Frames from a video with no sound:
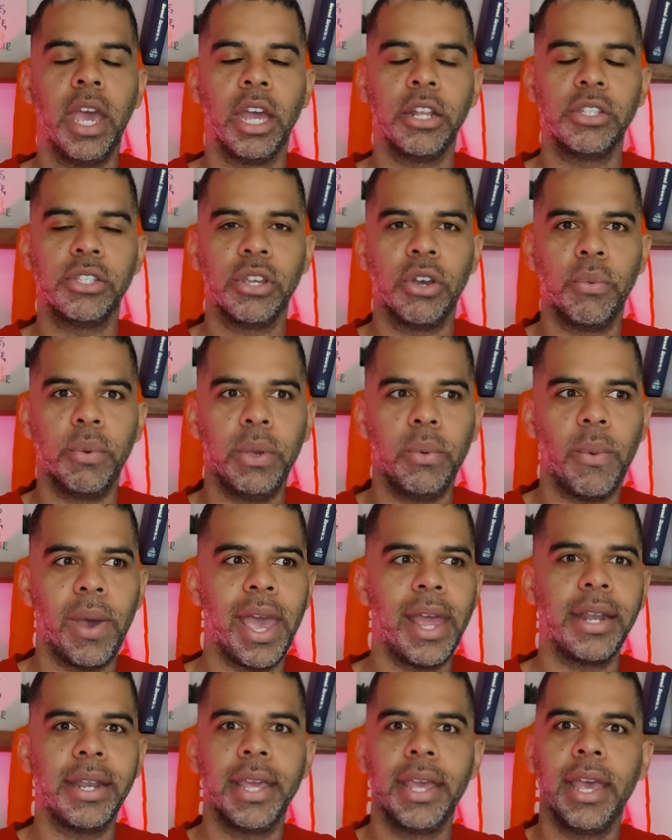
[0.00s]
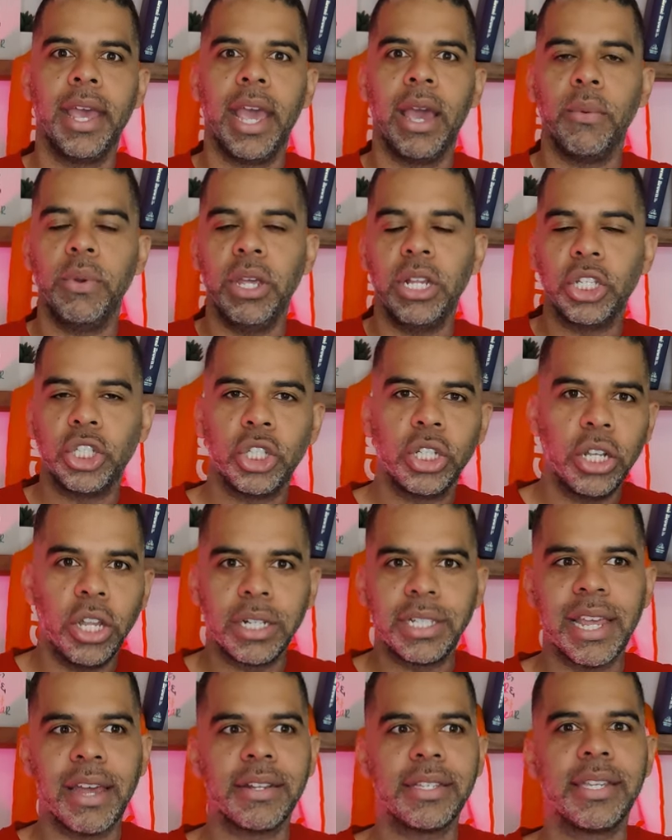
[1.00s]
And so we went and we
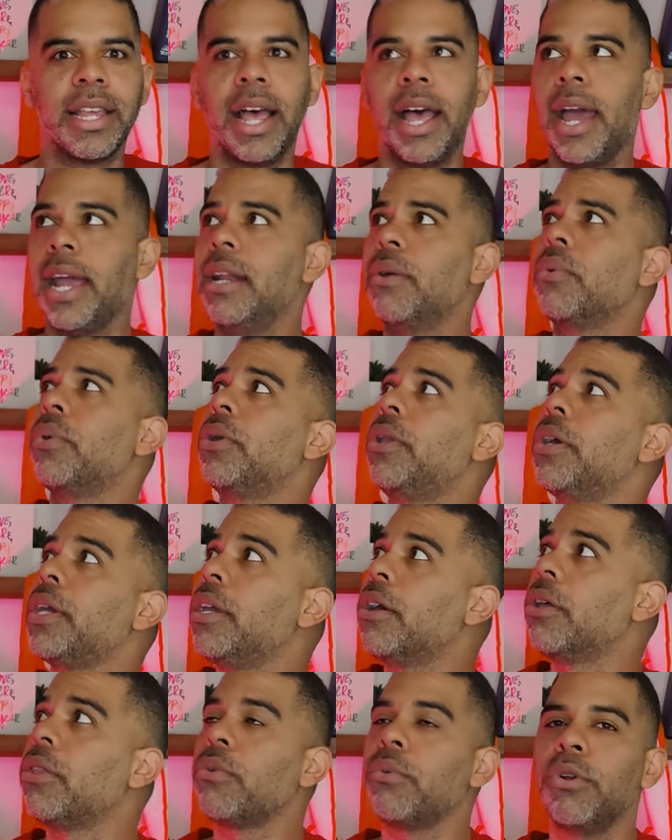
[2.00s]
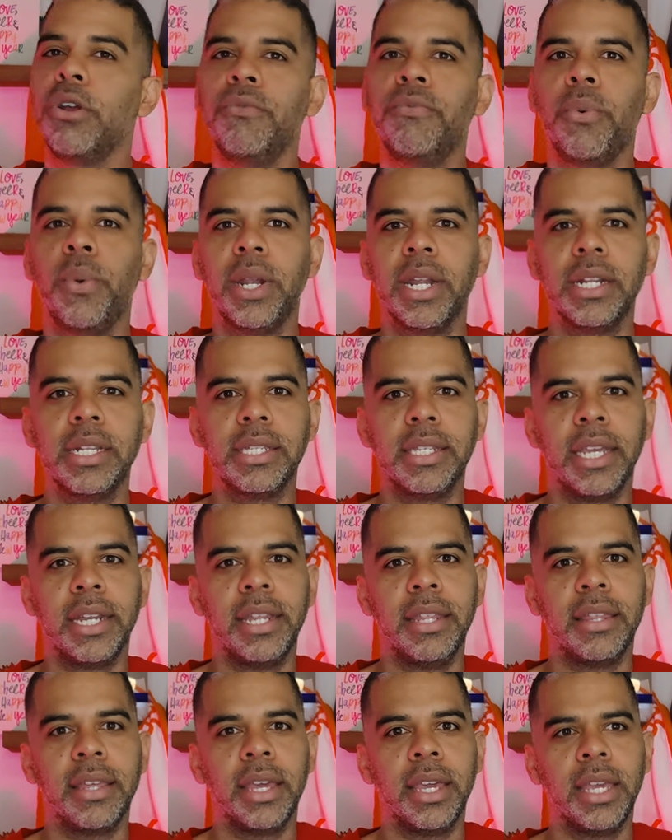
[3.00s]
looked outside and we were looking on the roof and we didn't see
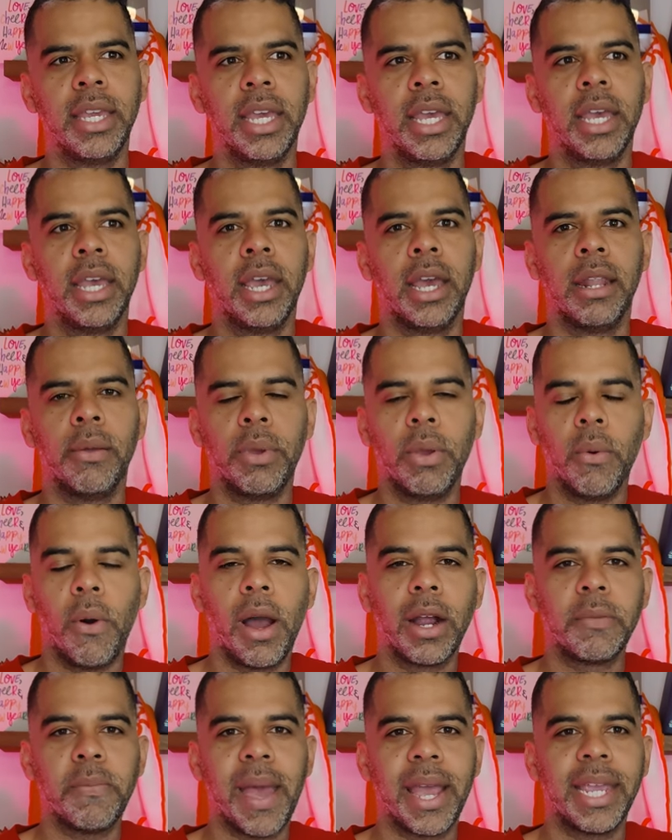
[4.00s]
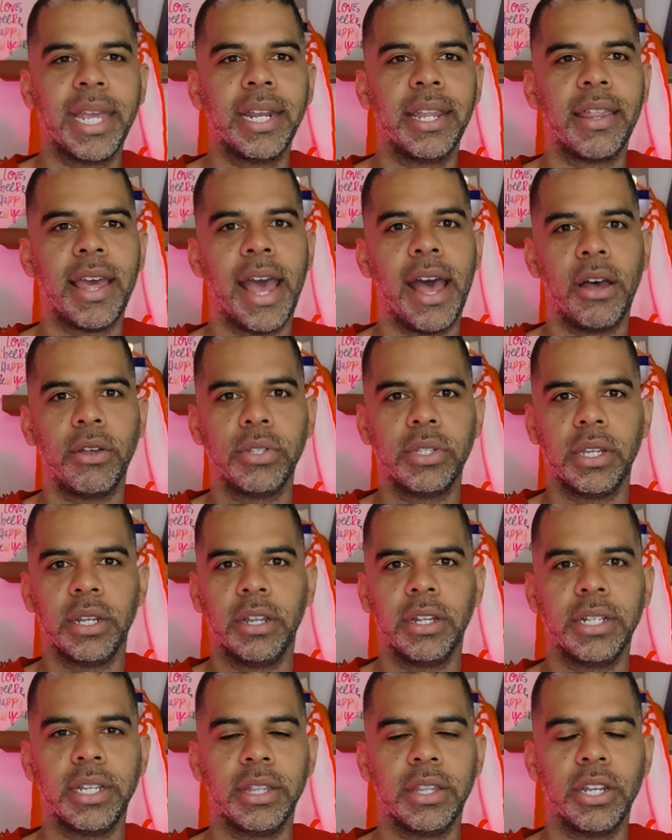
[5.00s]
anything. And then we walked back into the house
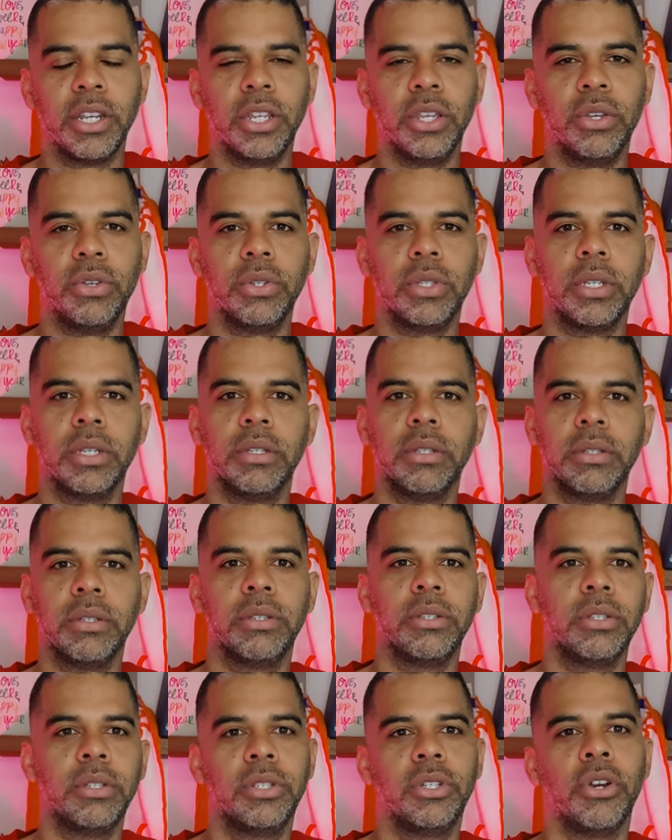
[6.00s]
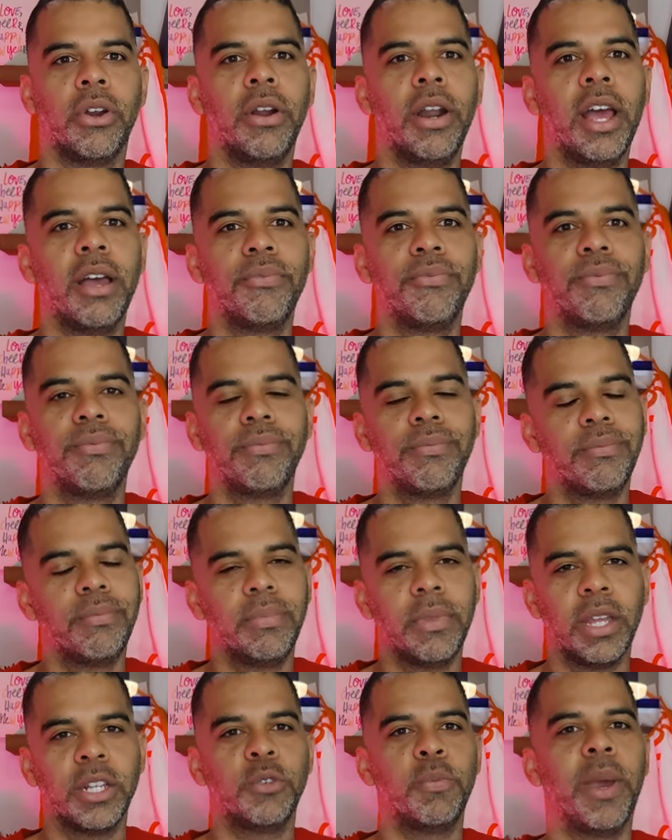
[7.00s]
and looked at the news, and sure enough,
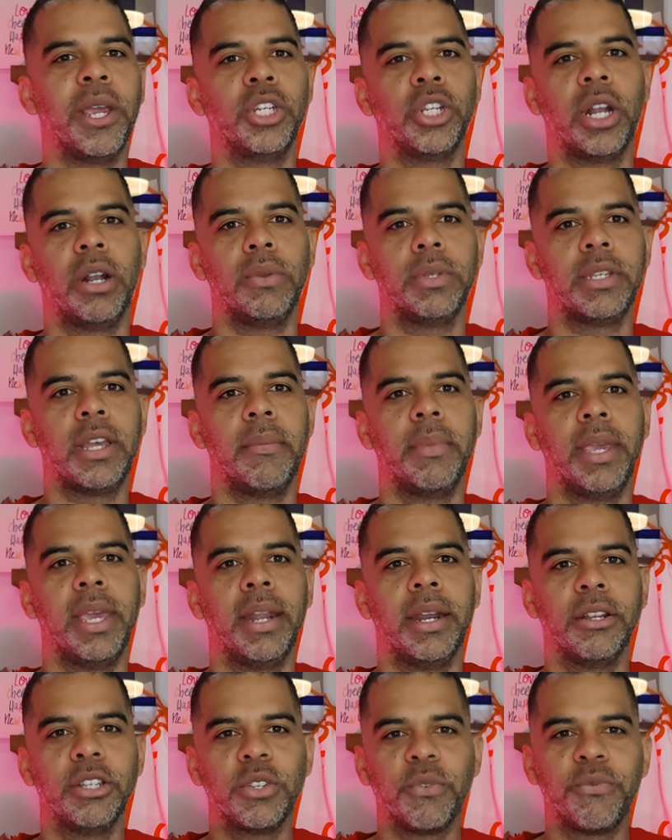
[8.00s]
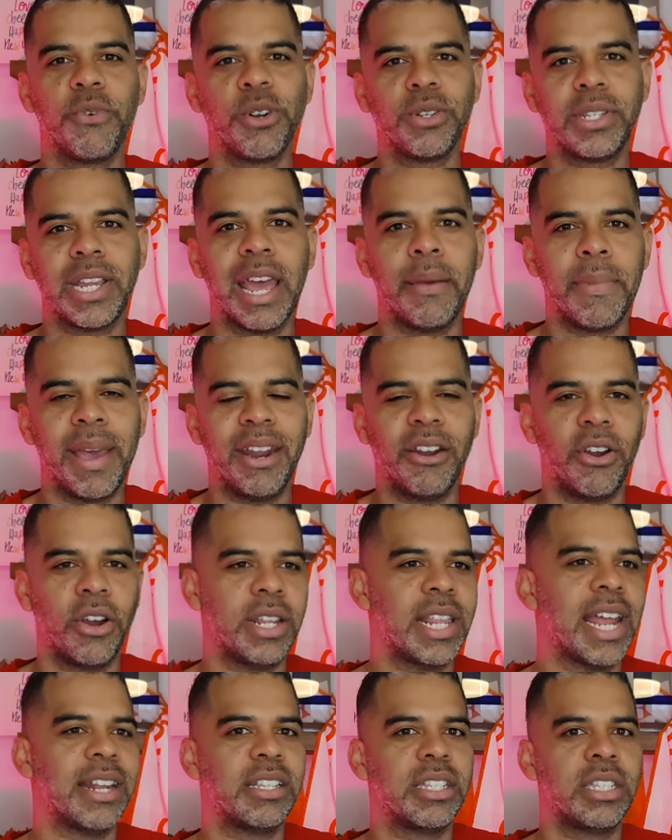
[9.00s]
a space shuttle was coming in. It was the first time I had
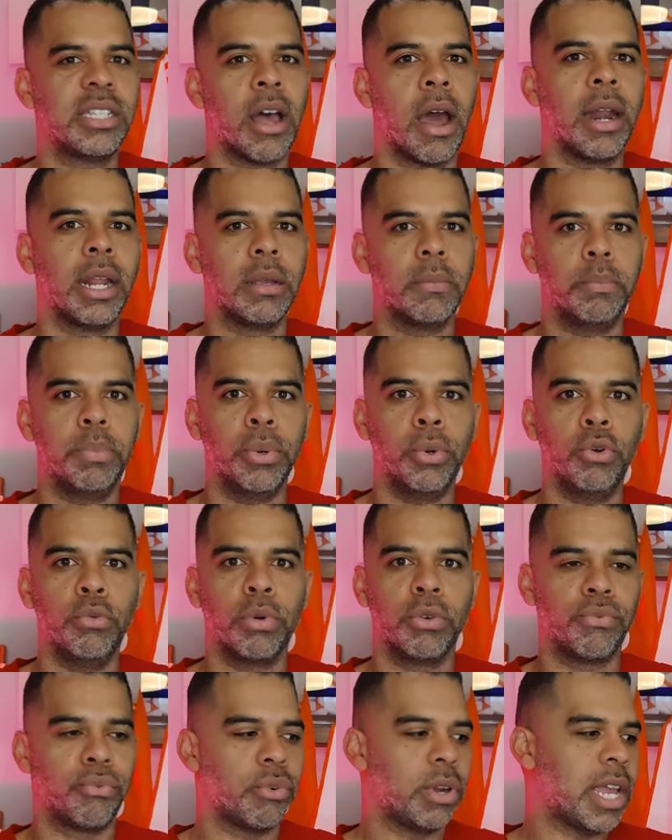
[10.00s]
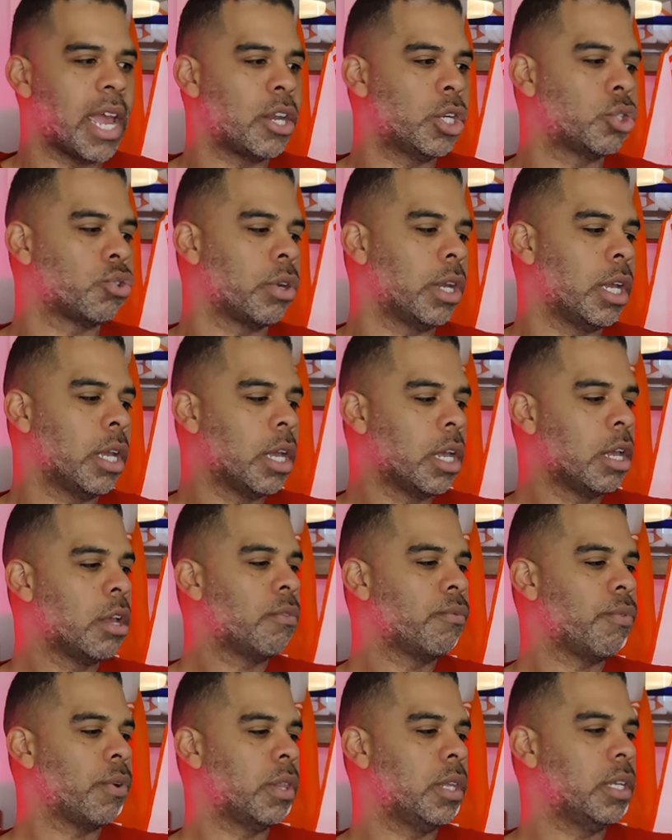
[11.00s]
heard that sonic boom of re-entry
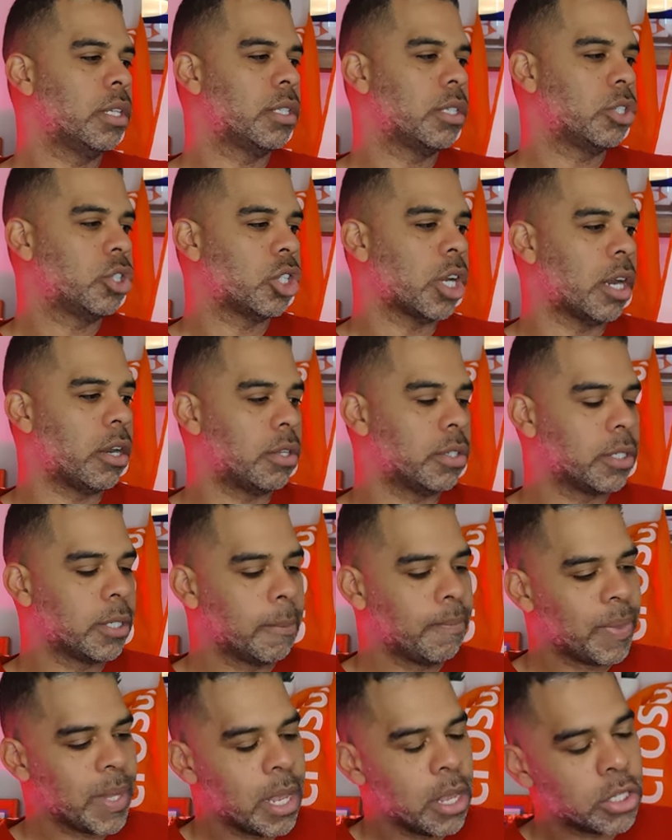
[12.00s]
for these shuttles.